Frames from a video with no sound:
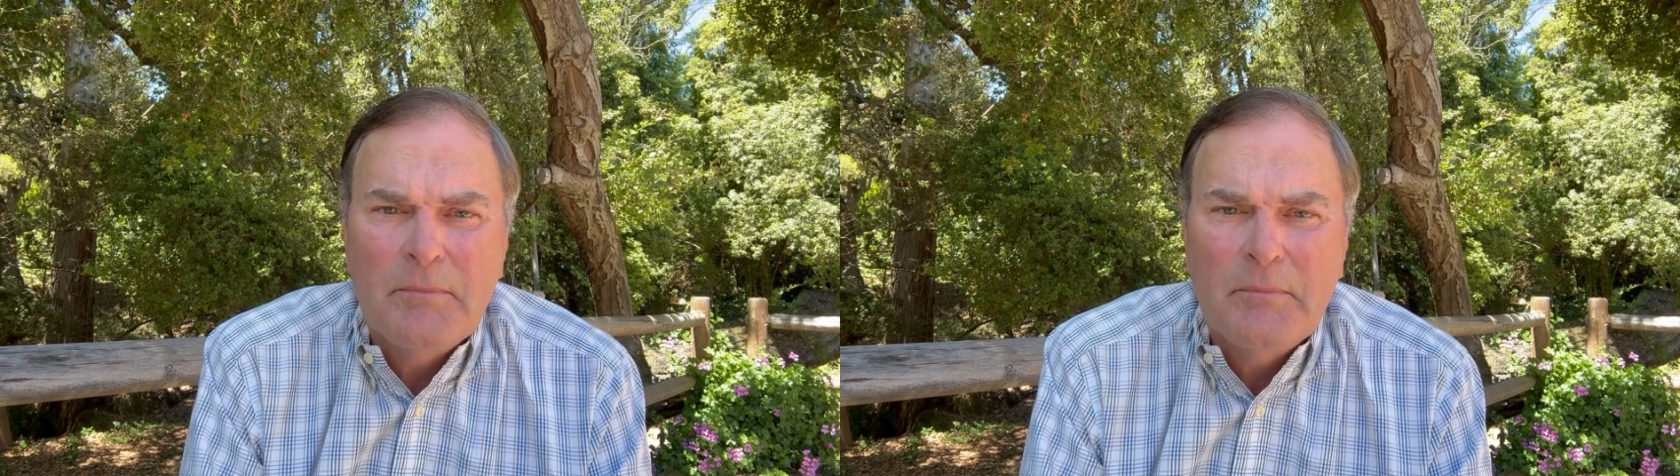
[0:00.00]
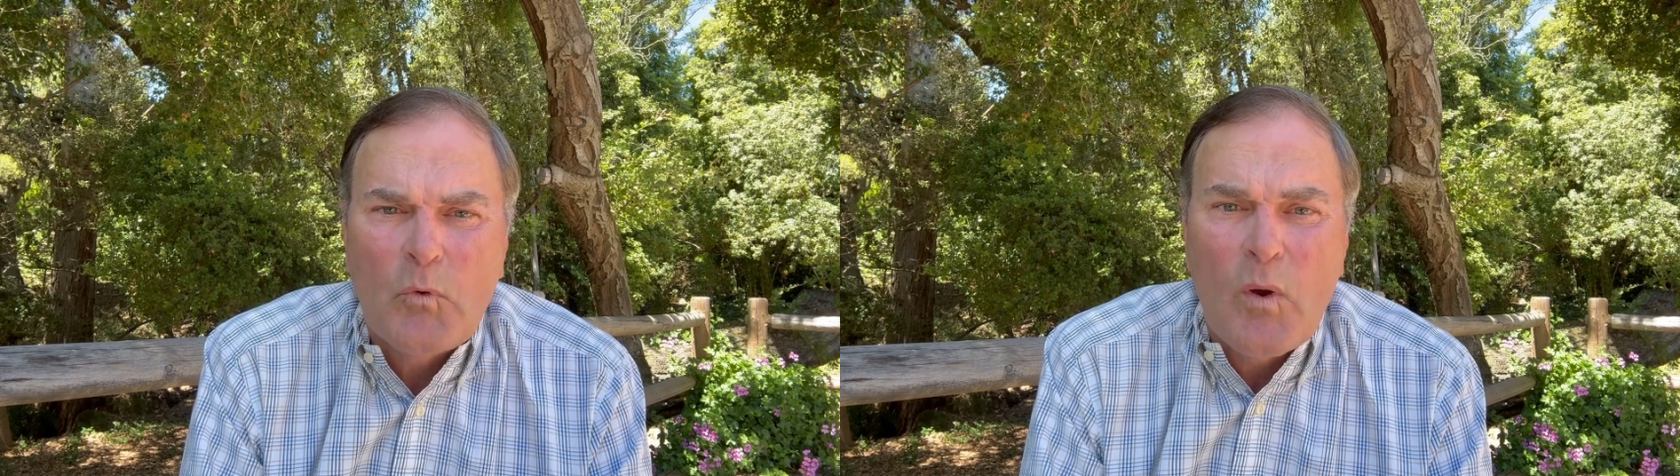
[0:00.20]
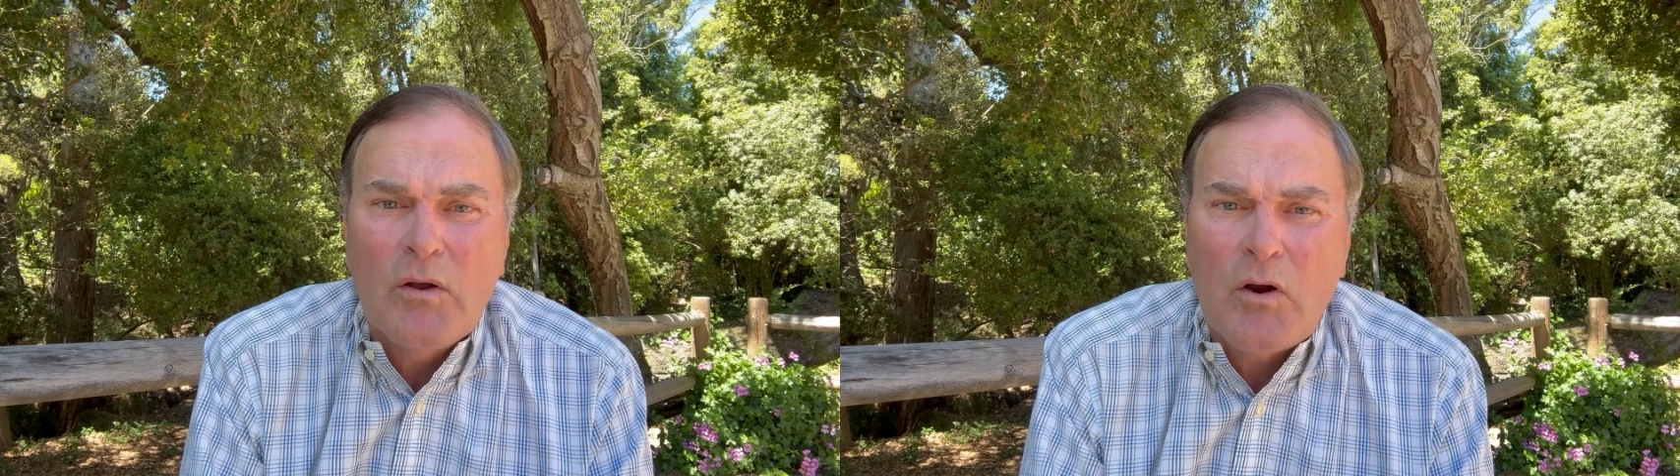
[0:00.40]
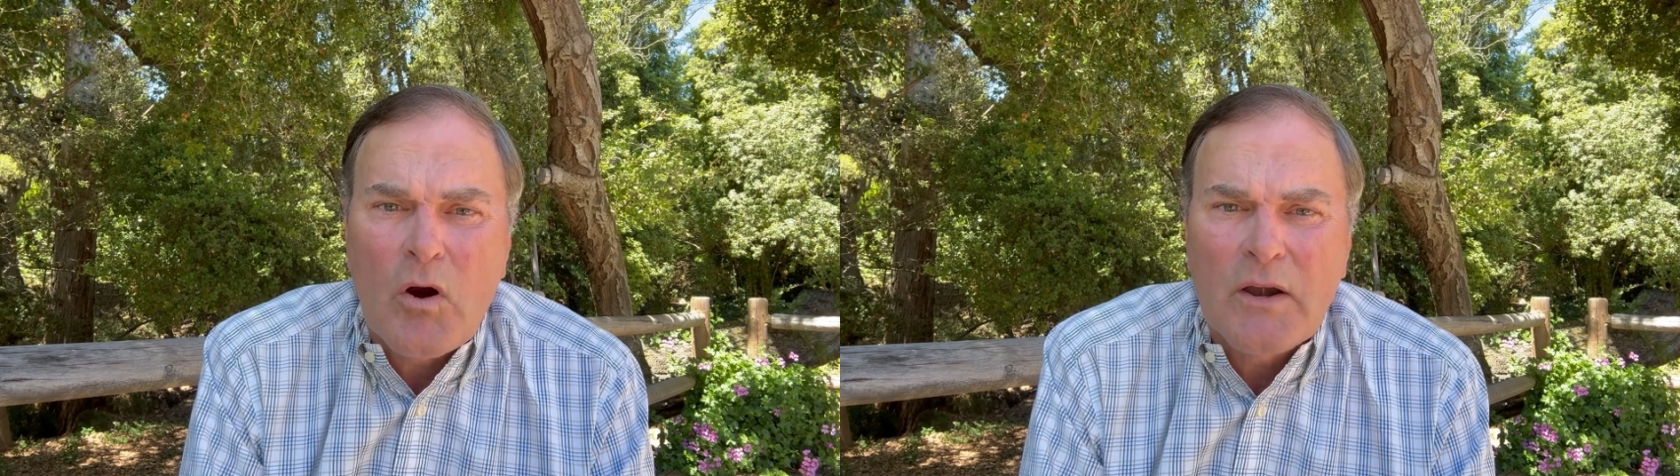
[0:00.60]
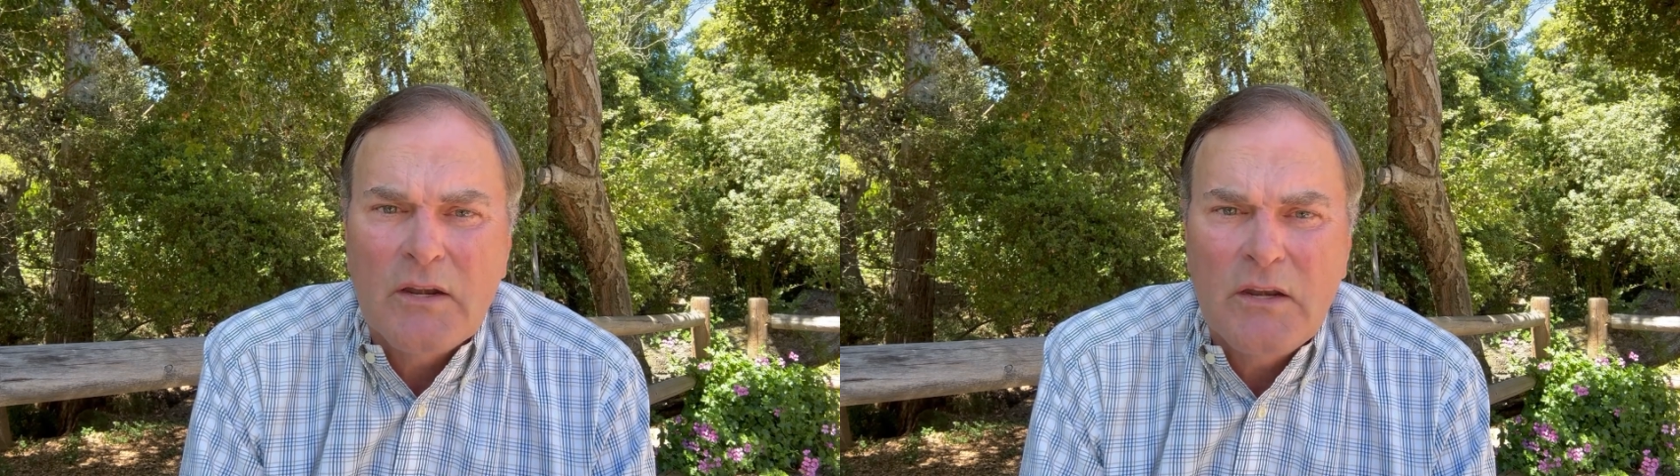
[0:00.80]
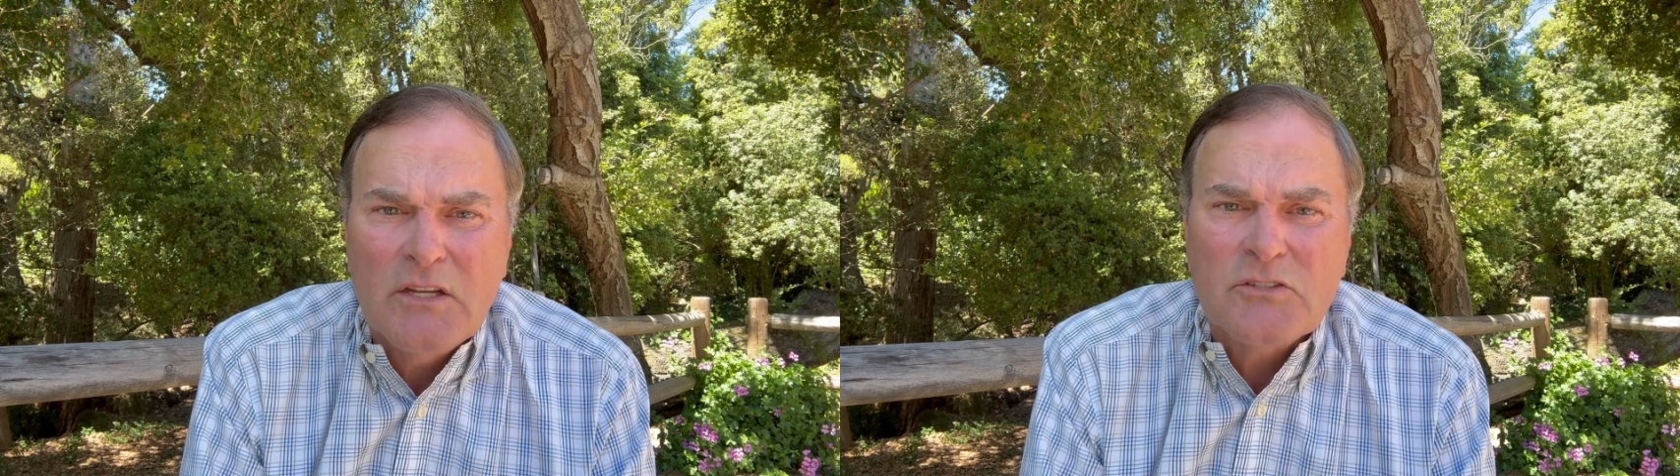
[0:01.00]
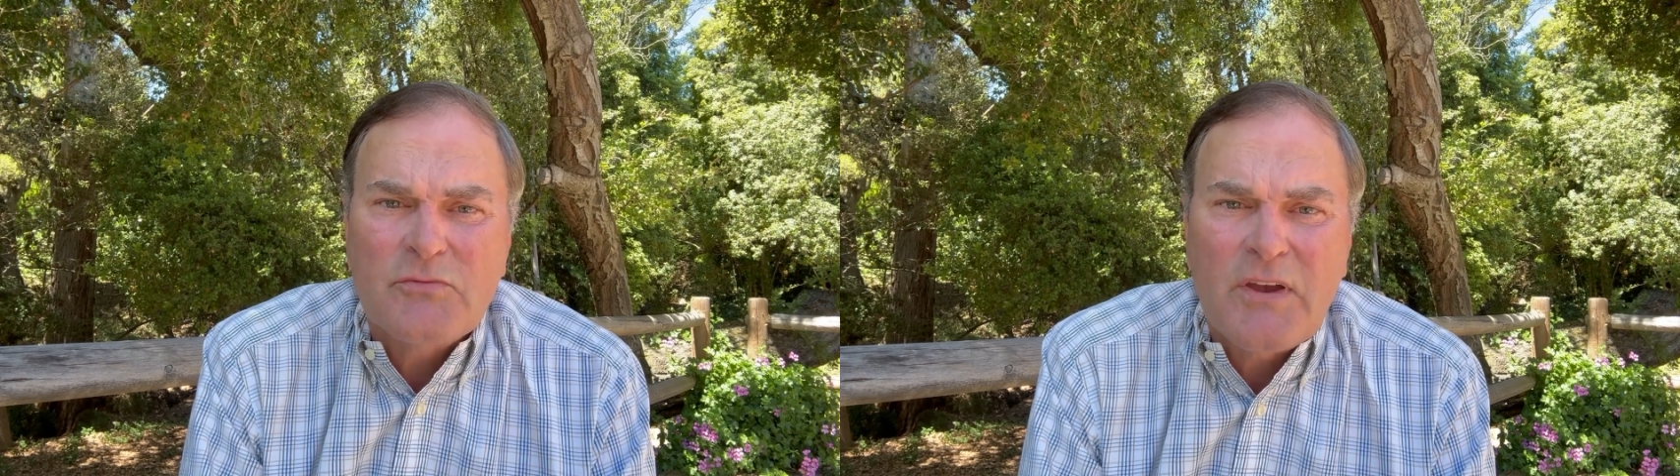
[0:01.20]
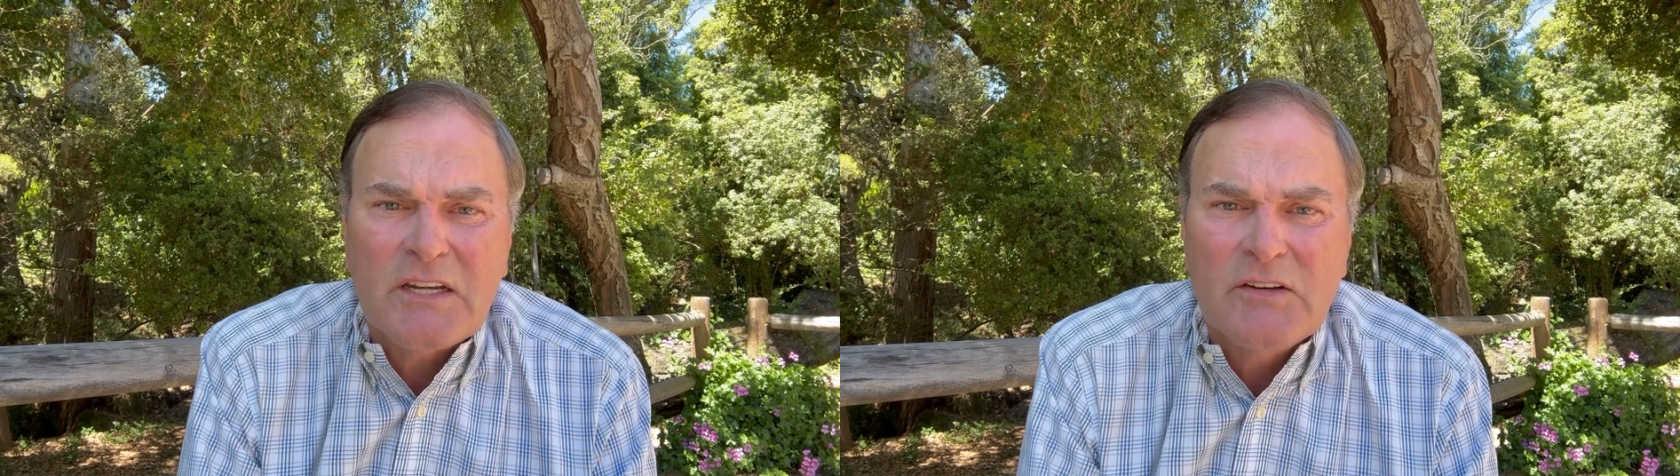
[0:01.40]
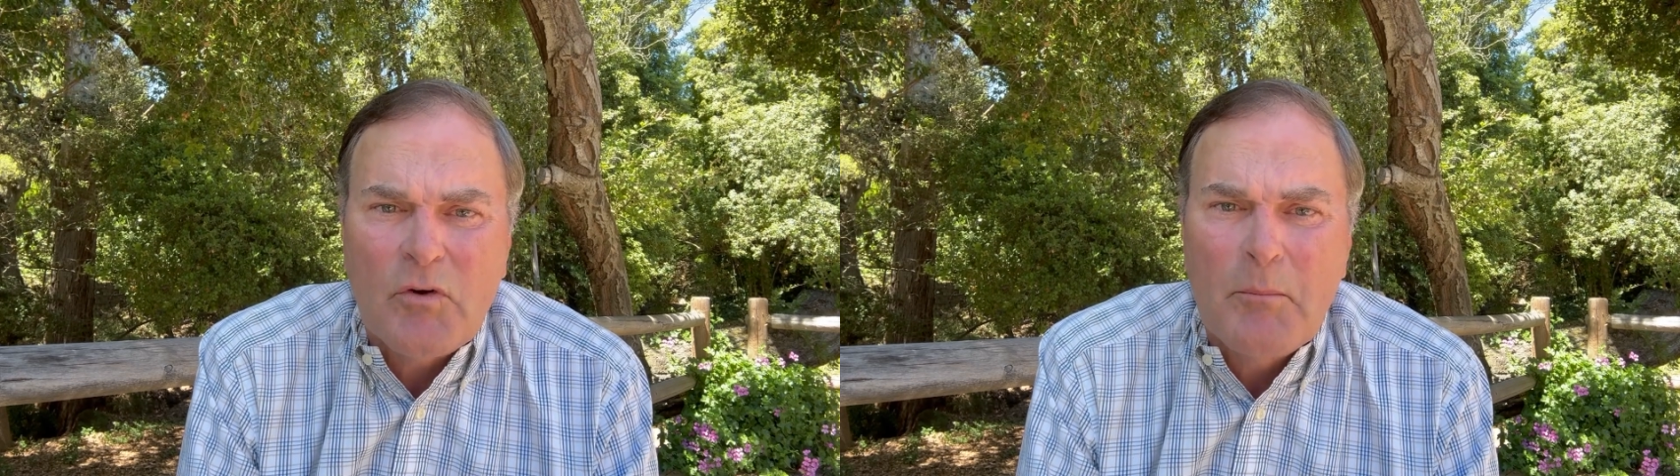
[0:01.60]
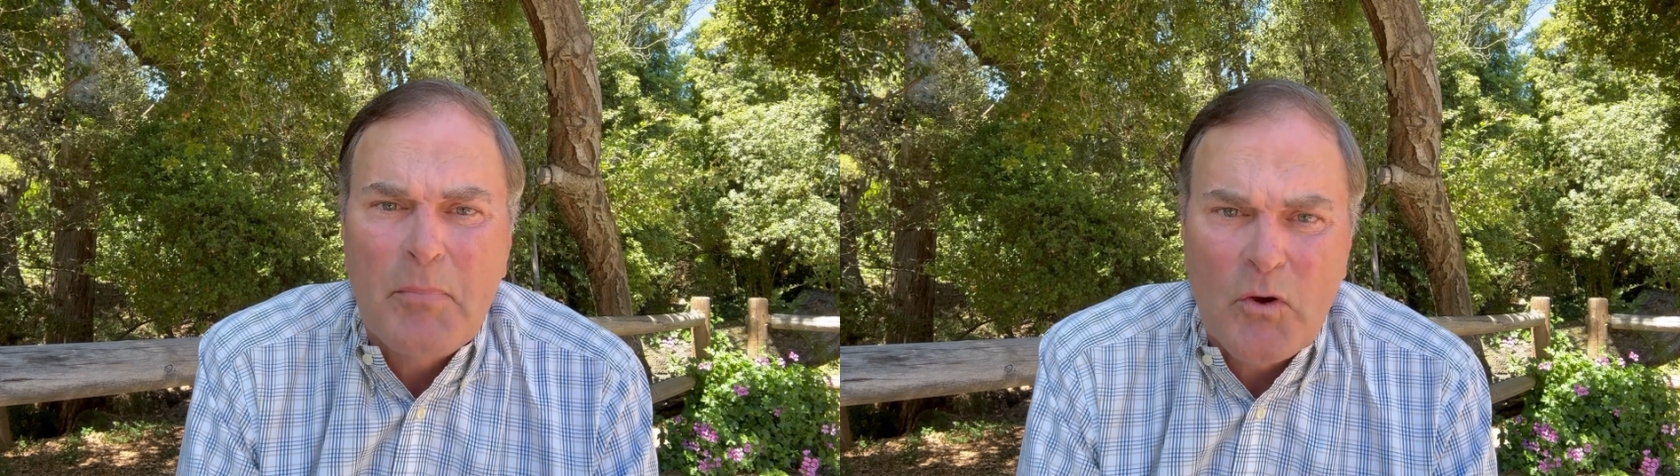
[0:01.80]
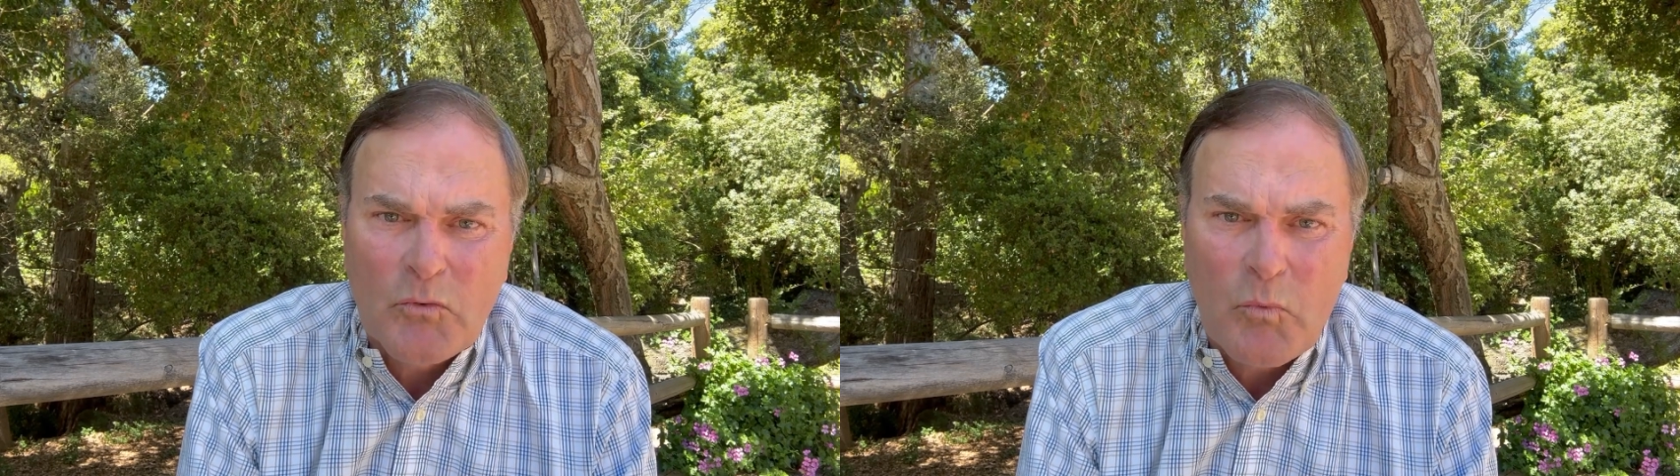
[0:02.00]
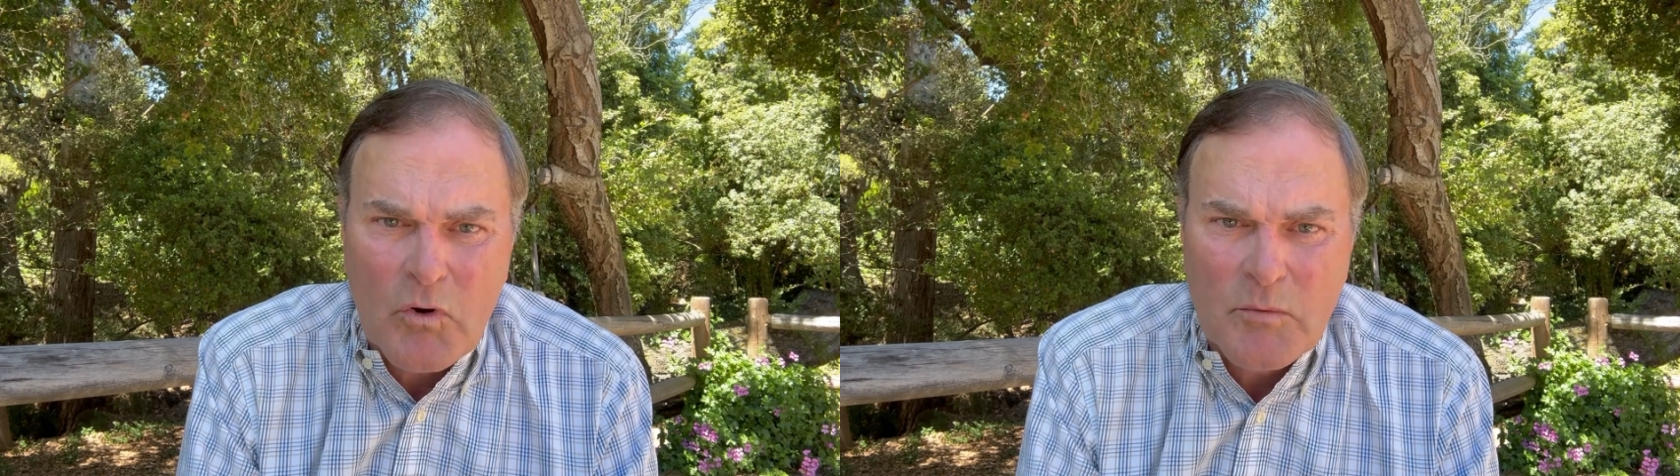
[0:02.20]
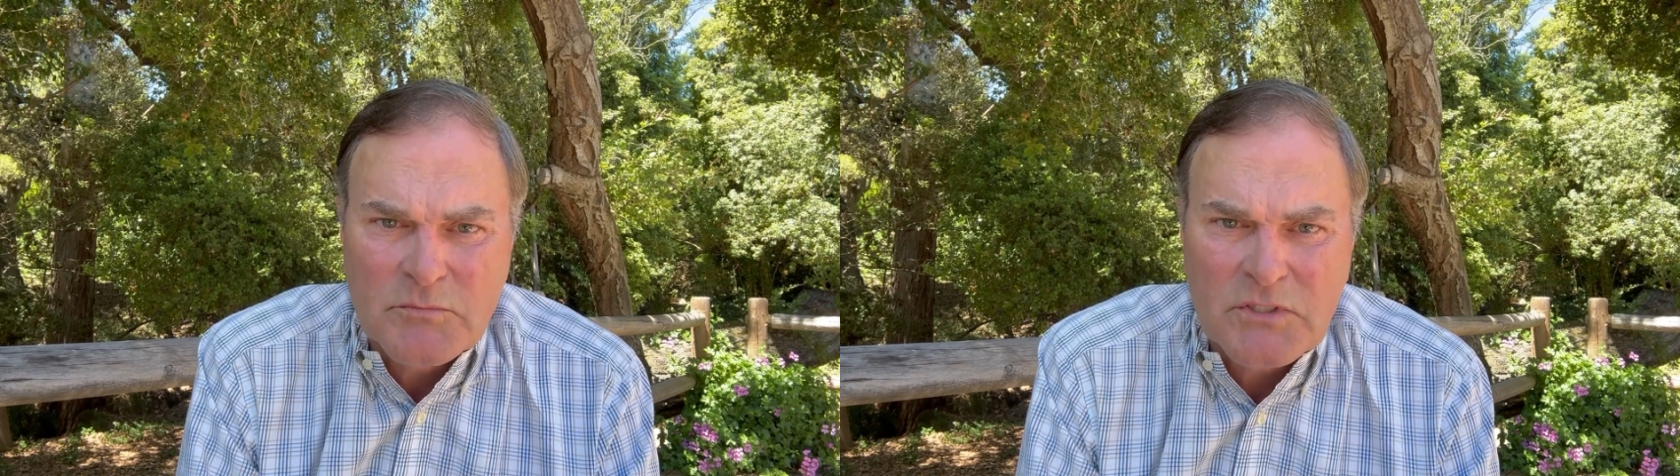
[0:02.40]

Quail Guard is effective on both worms,